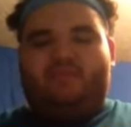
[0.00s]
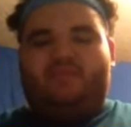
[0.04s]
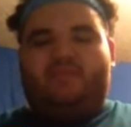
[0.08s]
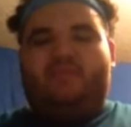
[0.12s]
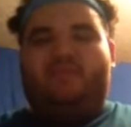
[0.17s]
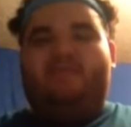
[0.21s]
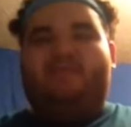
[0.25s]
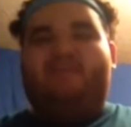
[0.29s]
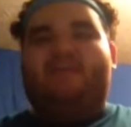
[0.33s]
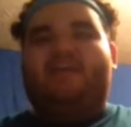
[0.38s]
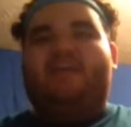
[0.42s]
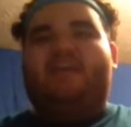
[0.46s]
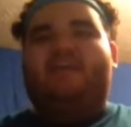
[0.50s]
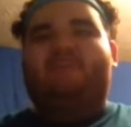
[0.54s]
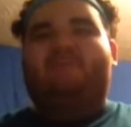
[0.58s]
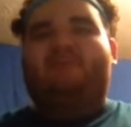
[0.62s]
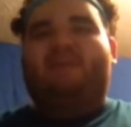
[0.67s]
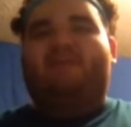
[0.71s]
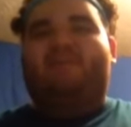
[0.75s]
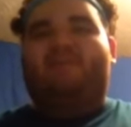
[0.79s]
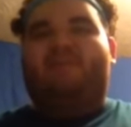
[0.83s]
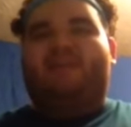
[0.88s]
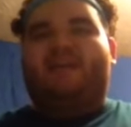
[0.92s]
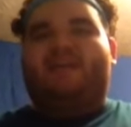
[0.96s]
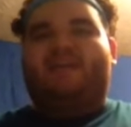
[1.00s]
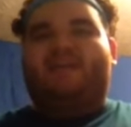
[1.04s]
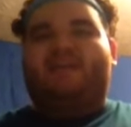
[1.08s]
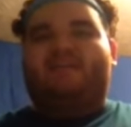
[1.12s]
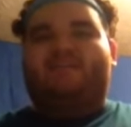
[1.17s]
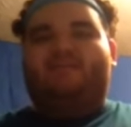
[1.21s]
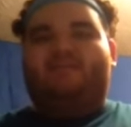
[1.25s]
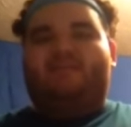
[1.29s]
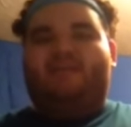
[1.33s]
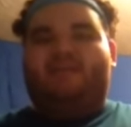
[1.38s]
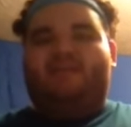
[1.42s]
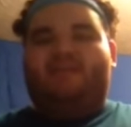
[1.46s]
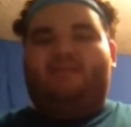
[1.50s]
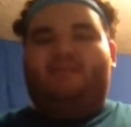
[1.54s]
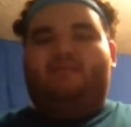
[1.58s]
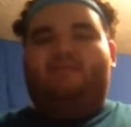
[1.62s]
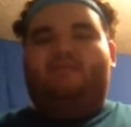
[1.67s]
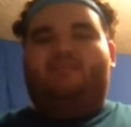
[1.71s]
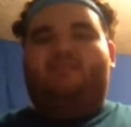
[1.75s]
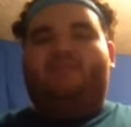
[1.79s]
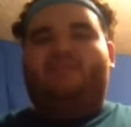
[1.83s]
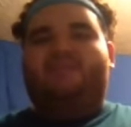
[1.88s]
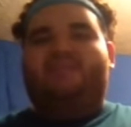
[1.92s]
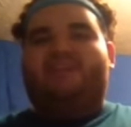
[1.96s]
Anyway, that is my bracket.
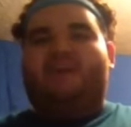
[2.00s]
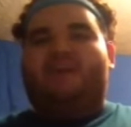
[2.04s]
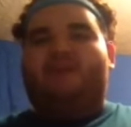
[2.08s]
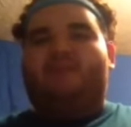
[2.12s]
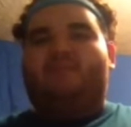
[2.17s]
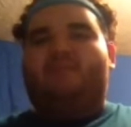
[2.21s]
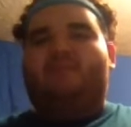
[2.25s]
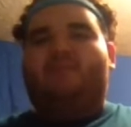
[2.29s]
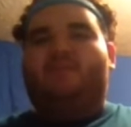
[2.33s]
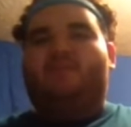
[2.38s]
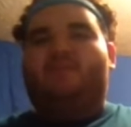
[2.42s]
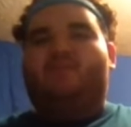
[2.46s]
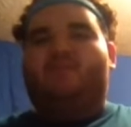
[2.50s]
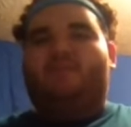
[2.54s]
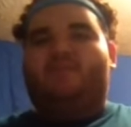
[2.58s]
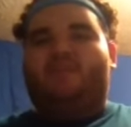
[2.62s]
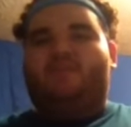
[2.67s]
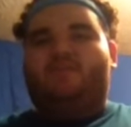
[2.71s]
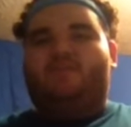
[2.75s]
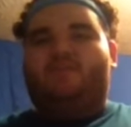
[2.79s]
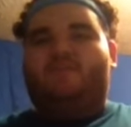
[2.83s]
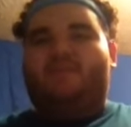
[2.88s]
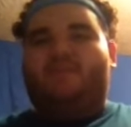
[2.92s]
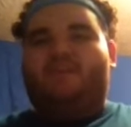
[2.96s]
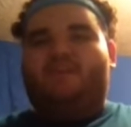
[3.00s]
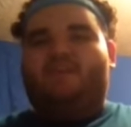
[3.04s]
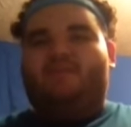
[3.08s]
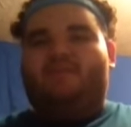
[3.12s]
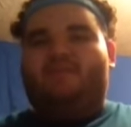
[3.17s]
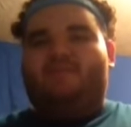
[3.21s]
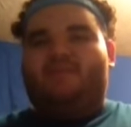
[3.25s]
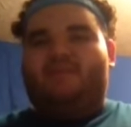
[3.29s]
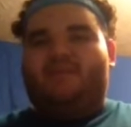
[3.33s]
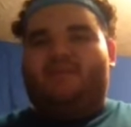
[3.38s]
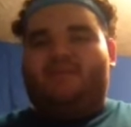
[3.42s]
Please comment below what you think.